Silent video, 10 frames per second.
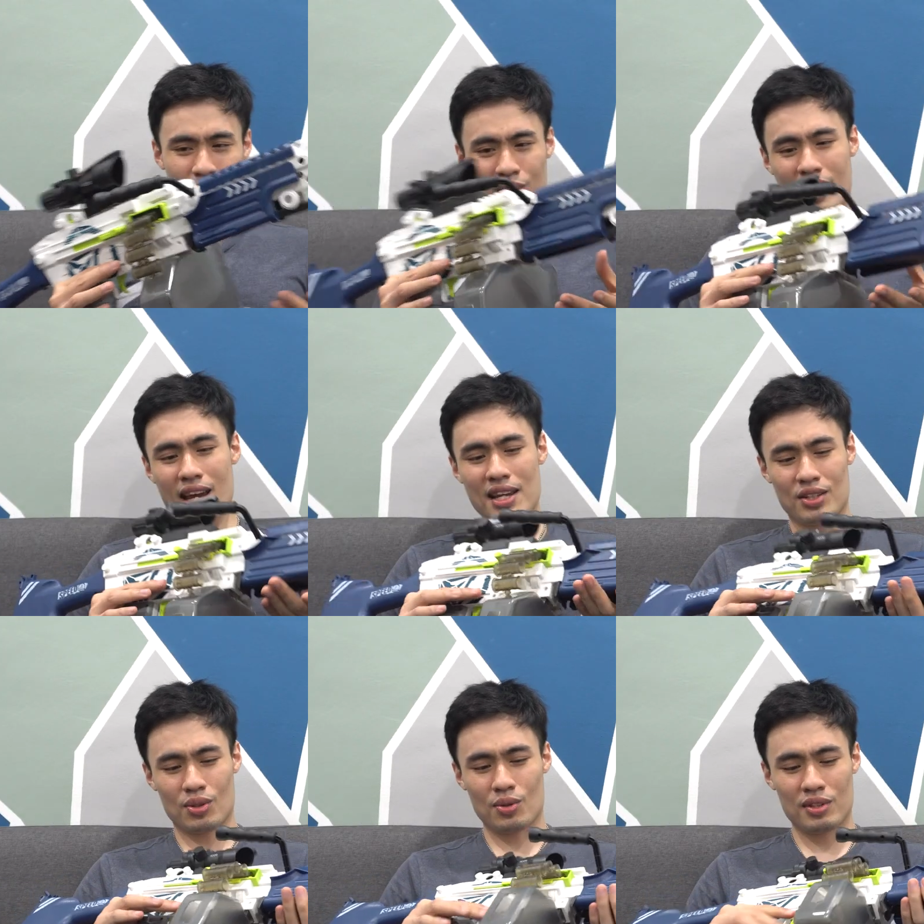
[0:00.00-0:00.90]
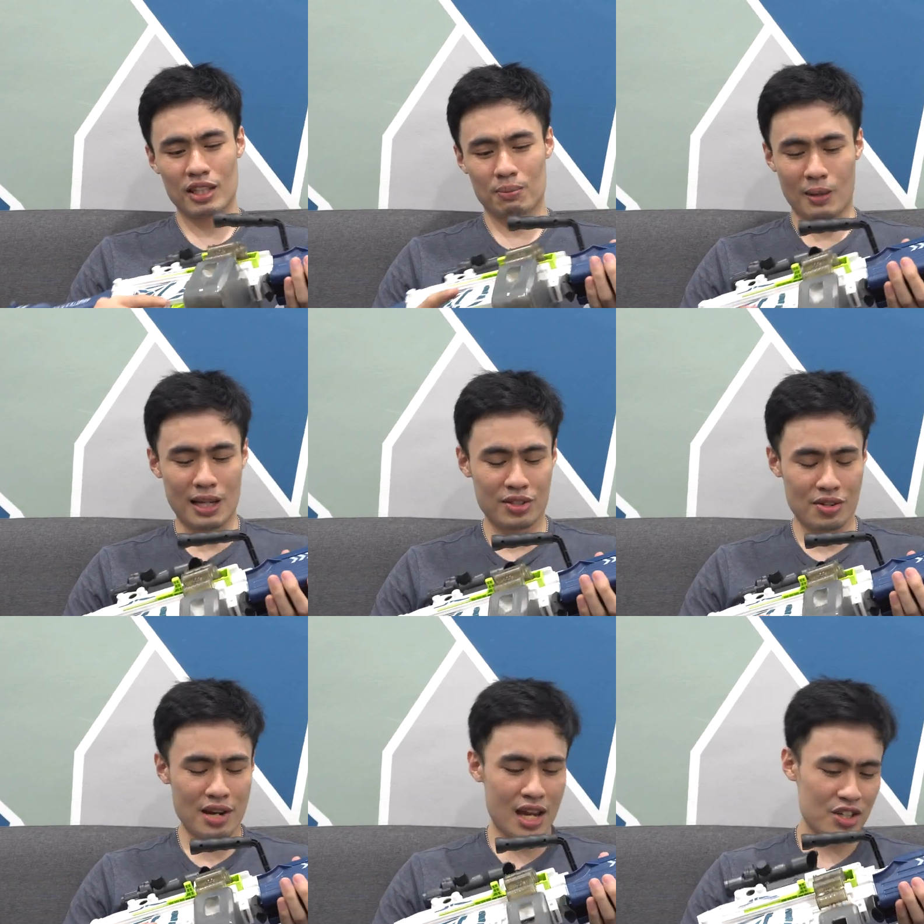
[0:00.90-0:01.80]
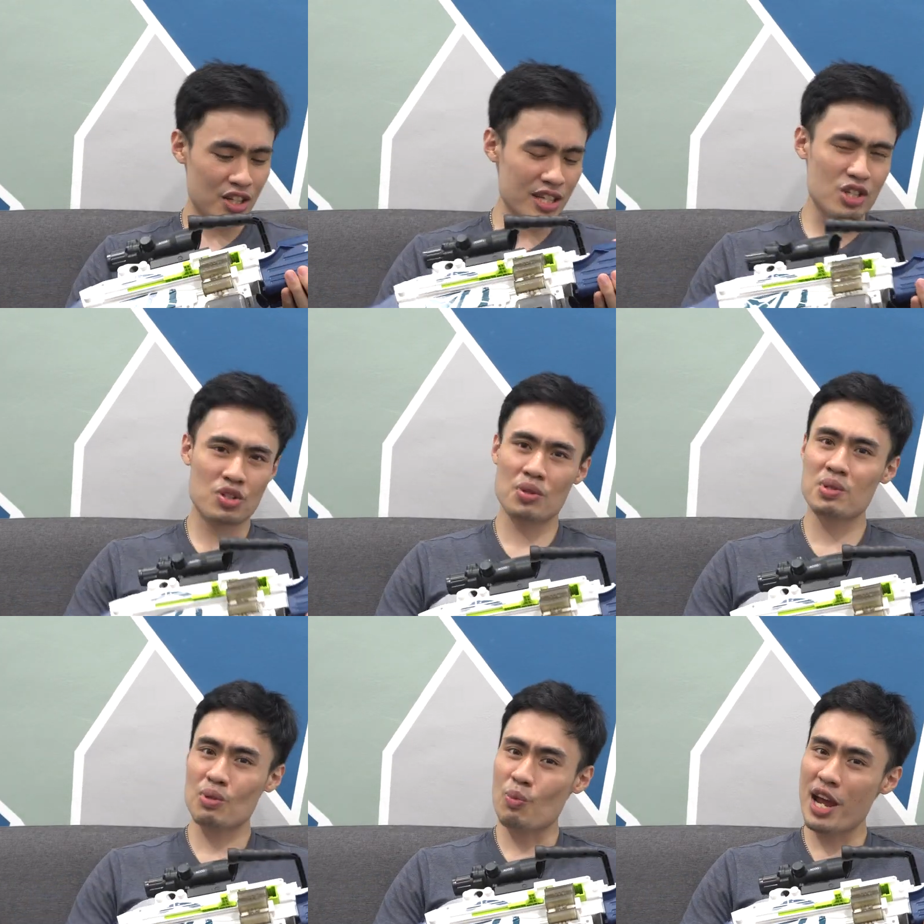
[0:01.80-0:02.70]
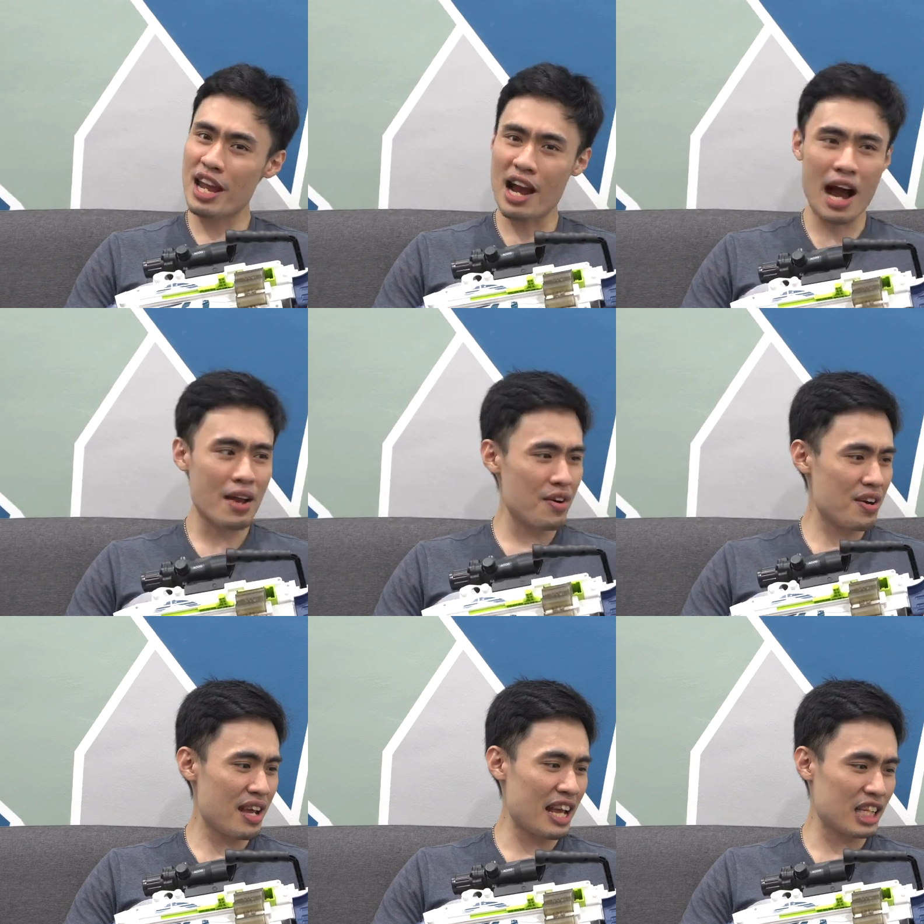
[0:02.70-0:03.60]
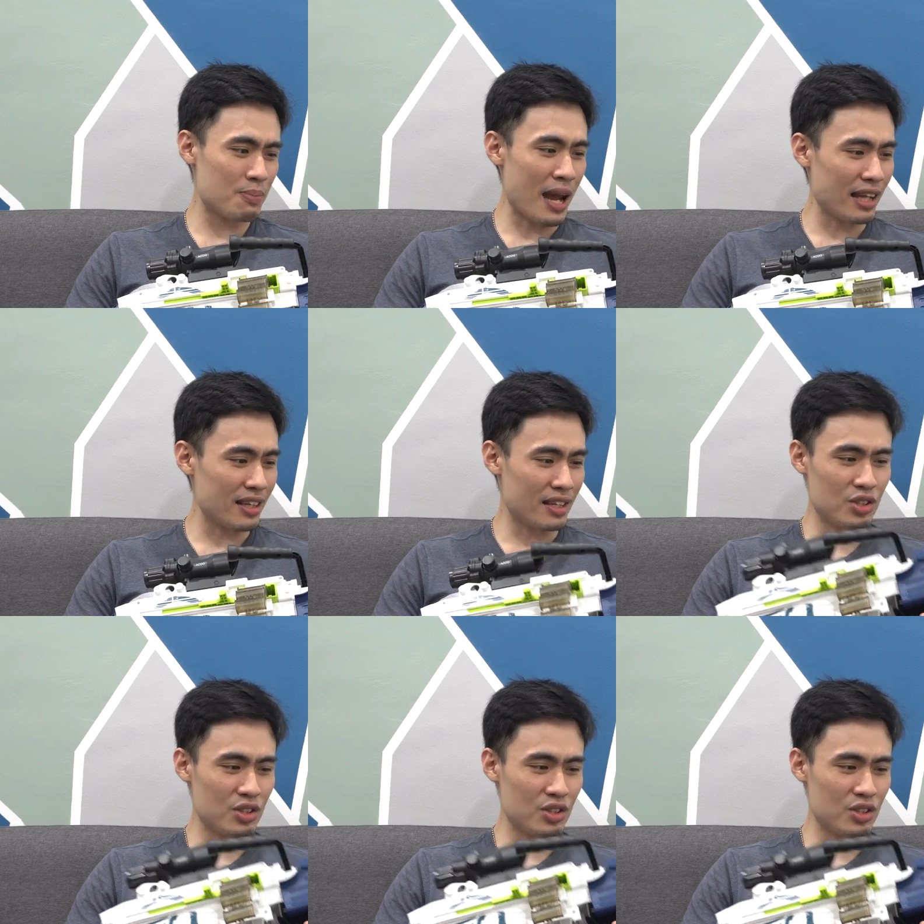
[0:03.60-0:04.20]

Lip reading: Okay, so this blaster actually shoots way harder than expected.